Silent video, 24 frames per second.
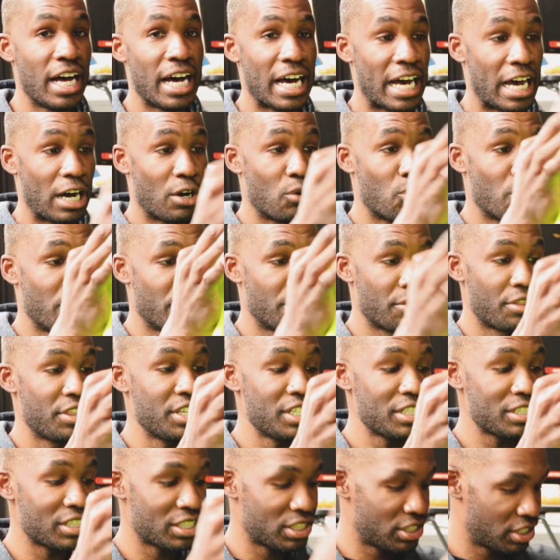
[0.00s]
I'll wear
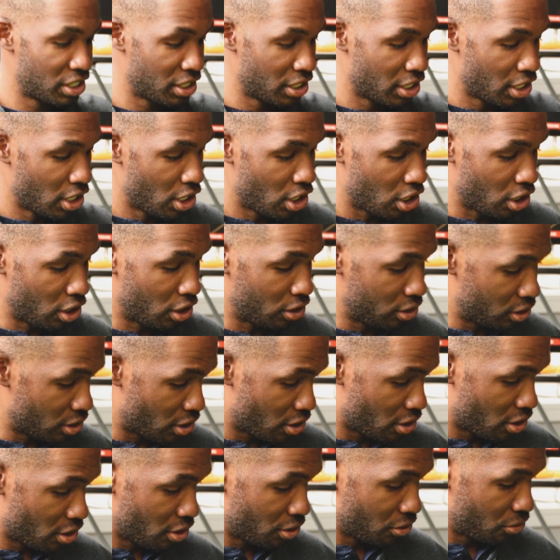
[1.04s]
this
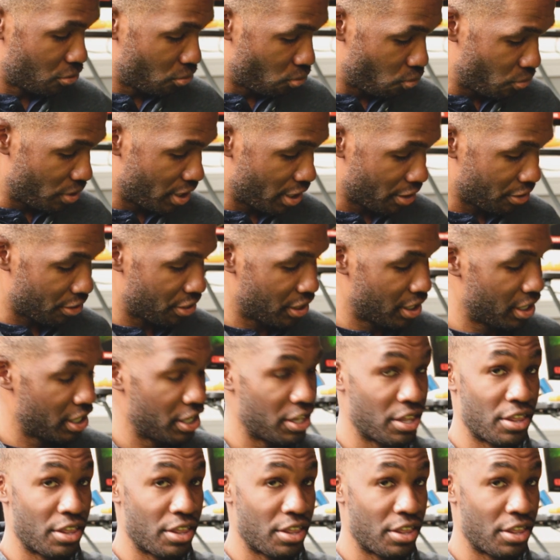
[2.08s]
along with